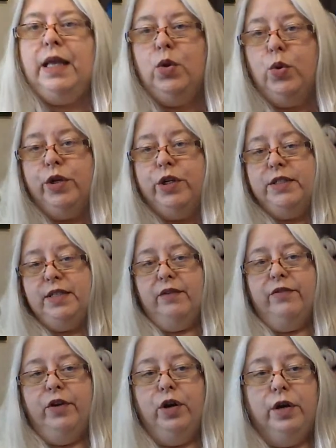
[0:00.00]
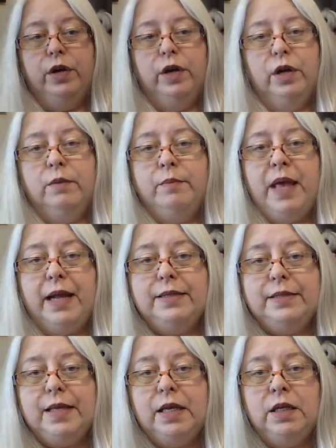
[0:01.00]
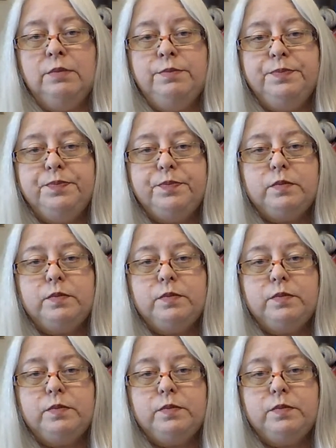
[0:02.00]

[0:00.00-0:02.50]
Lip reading: In order to give her her medicine,